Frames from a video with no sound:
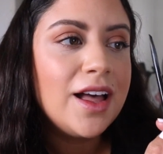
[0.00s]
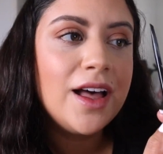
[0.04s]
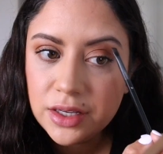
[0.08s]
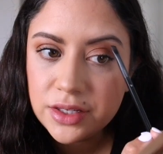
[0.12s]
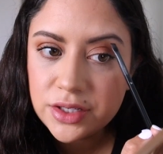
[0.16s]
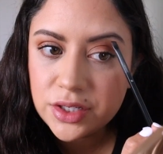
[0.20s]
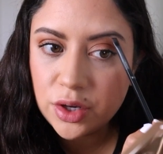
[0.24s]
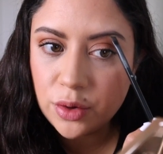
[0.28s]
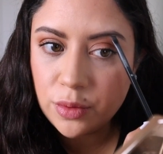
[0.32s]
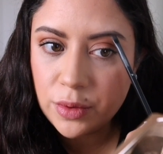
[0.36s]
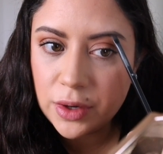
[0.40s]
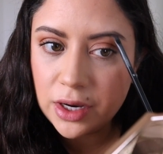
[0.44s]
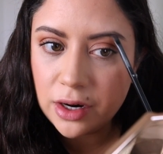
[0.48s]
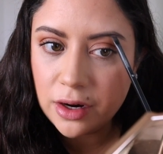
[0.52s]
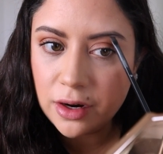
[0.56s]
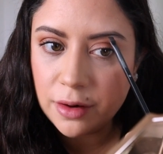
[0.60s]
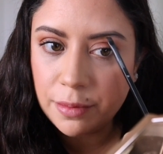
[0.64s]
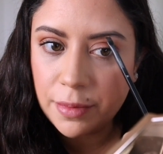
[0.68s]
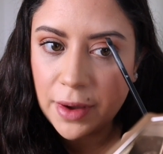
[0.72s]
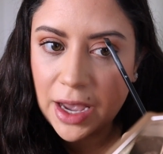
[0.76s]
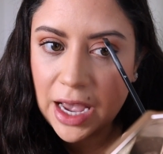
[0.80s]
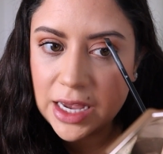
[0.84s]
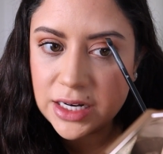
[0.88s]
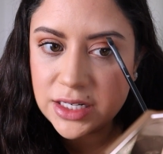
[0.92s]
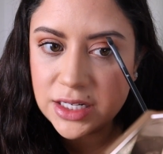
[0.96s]
So we
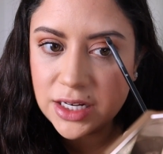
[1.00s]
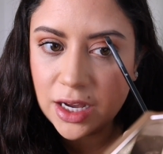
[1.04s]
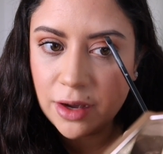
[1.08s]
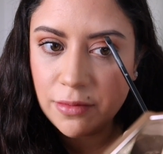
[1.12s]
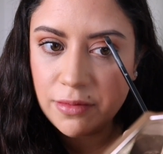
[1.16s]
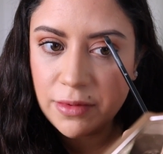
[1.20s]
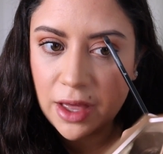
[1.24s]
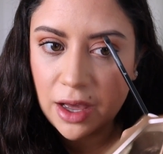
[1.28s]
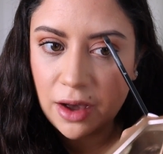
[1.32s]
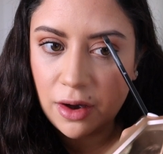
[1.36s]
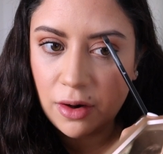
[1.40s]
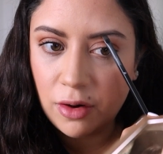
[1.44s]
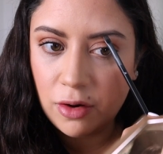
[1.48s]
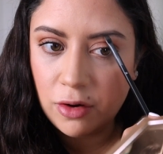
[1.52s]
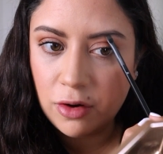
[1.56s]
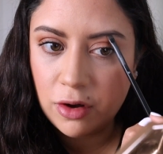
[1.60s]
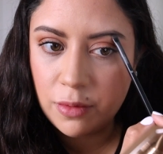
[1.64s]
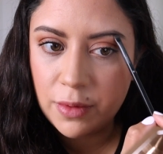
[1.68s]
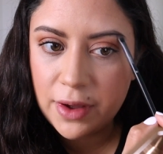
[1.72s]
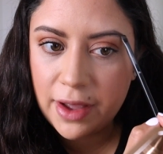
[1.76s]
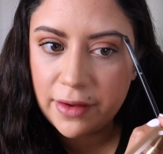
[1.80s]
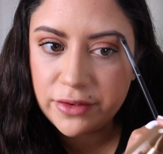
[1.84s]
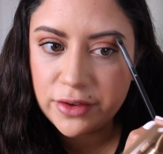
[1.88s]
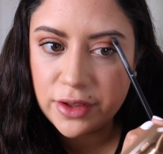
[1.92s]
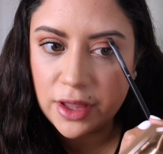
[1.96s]
are patching up that hole,
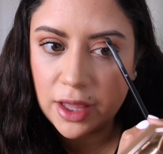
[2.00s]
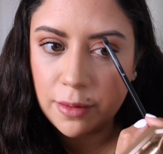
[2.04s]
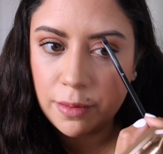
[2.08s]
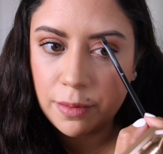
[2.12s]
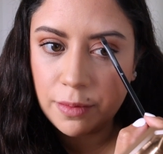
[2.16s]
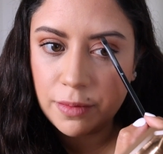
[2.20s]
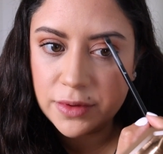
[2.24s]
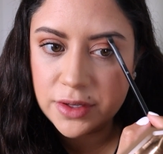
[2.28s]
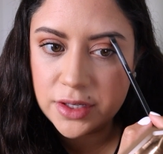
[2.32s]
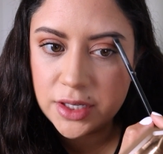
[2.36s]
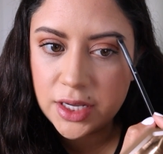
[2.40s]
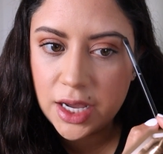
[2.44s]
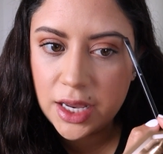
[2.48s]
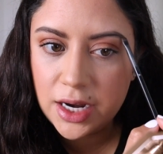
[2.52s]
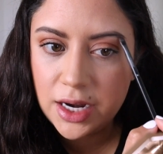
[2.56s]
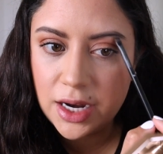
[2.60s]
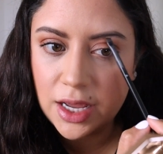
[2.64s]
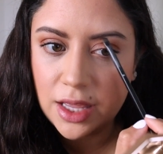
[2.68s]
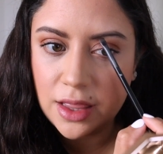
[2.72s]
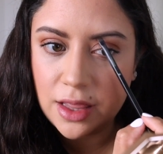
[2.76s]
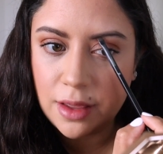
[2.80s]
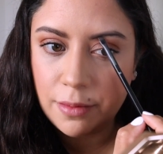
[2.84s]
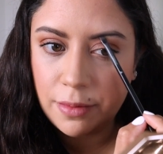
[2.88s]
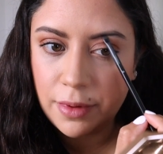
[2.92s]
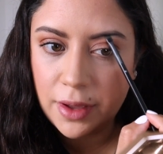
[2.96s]
and we have to like sand it
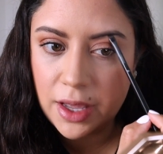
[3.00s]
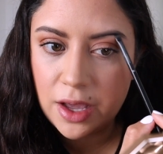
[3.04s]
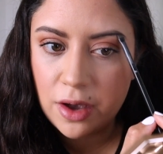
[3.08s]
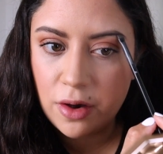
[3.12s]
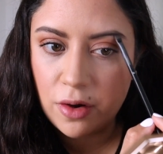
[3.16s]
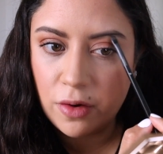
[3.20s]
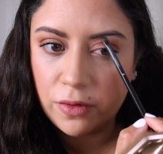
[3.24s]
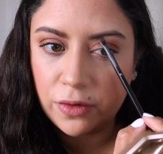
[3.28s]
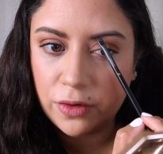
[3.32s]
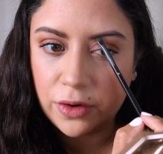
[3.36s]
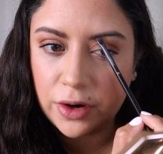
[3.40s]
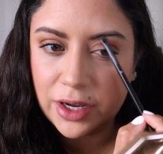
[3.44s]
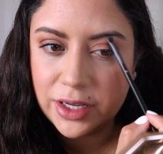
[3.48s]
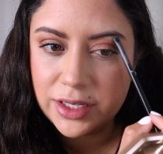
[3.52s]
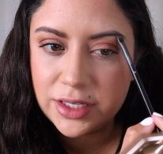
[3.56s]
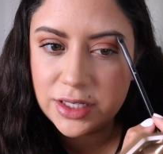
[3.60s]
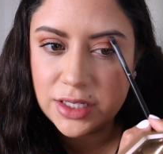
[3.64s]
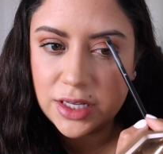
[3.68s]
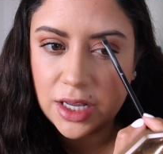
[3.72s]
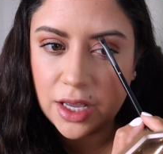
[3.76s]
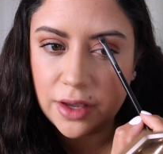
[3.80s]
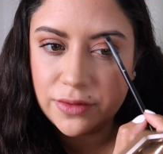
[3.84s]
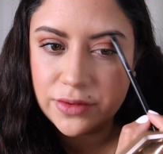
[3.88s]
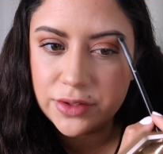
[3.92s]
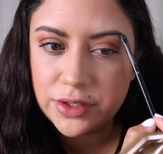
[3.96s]
and then paint over it and
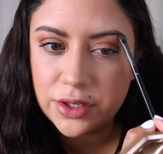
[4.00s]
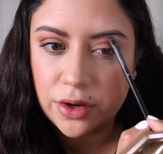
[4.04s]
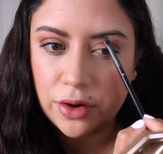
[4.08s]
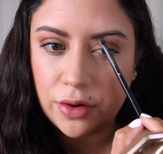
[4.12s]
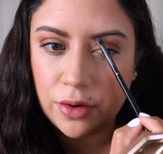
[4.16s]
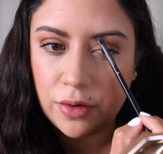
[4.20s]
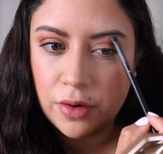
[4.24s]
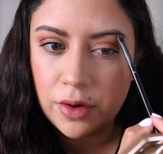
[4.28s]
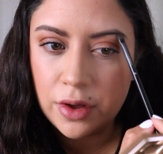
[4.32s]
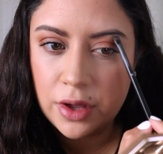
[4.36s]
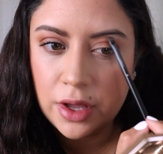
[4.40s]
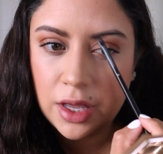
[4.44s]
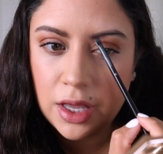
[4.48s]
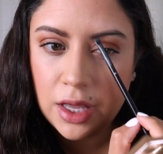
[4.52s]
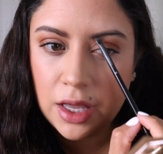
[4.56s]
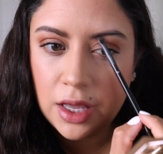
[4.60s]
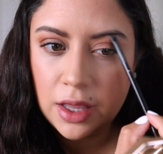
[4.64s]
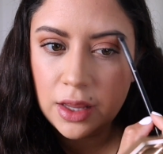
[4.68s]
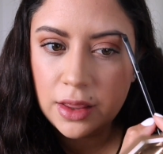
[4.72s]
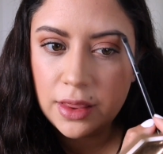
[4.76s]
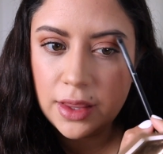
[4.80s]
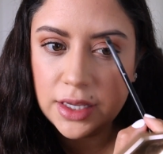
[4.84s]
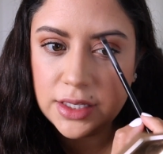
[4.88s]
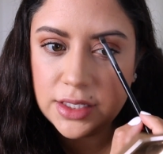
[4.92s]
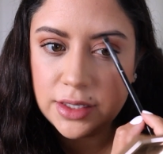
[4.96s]
stuff. So
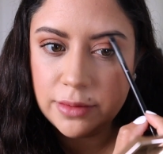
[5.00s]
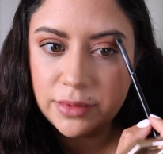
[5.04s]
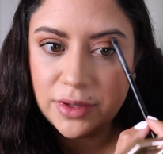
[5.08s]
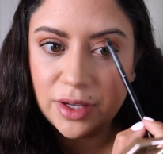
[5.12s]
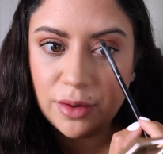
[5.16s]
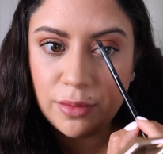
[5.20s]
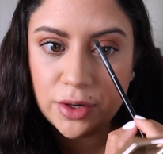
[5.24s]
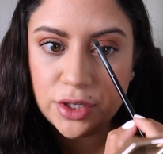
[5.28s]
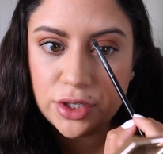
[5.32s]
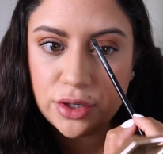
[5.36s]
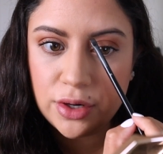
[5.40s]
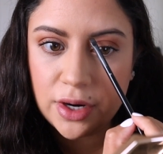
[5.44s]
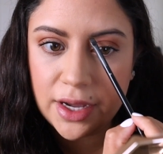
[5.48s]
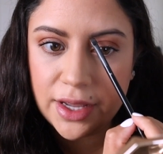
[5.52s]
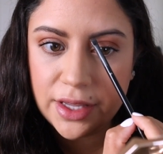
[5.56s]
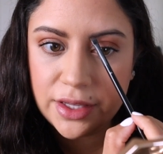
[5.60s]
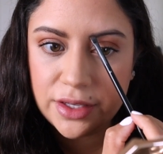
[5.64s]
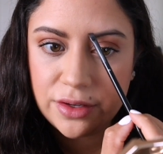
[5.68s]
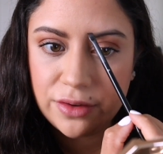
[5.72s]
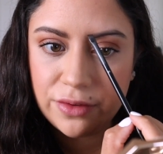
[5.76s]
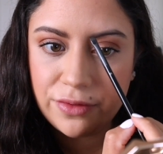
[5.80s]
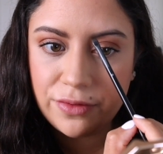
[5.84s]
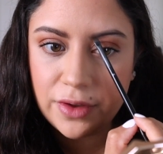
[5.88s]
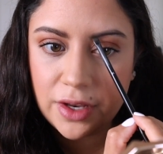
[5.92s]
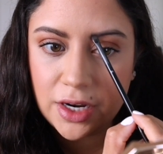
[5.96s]
that's something we're trying
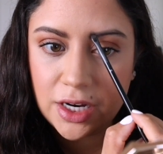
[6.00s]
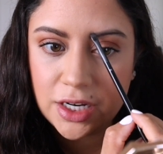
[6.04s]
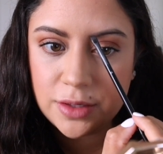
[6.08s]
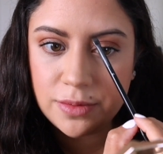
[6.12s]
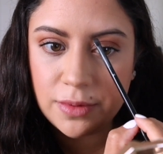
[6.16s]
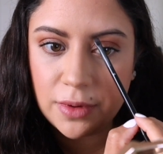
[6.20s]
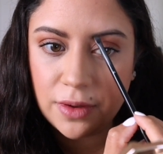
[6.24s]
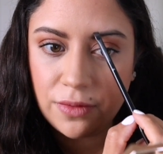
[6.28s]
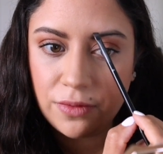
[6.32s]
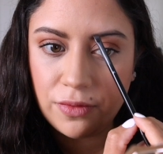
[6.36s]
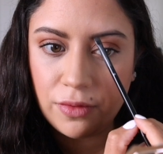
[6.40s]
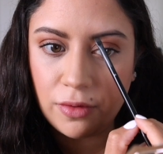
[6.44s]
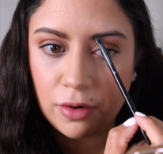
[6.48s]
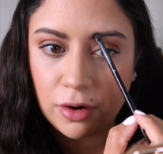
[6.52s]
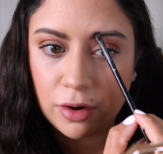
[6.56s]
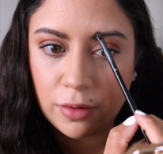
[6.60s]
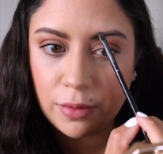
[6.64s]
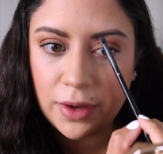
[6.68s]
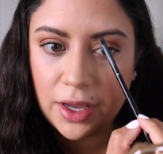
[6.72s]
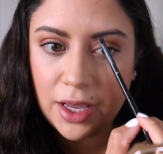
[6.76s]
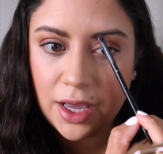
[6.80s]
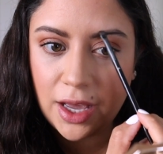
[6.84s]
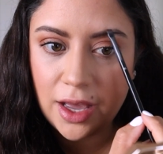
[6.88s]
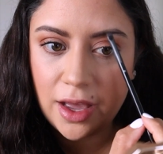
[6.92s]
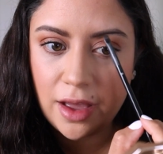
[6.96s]
to finish before
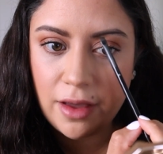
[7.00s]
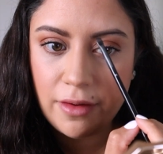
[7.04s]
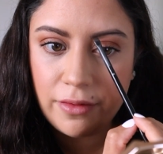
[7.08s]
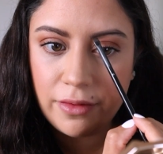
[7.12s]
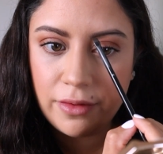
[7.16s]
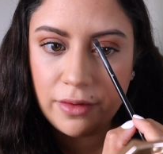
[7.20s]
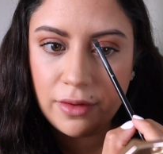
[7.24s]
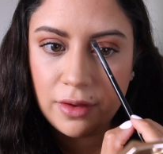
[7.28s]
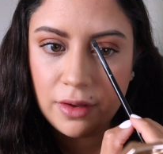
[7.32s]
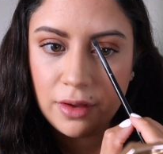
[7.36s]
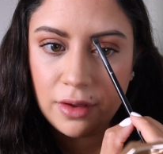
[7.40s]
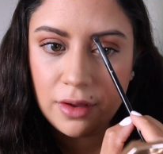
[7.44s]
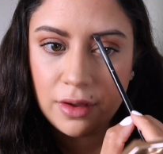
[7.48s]
we have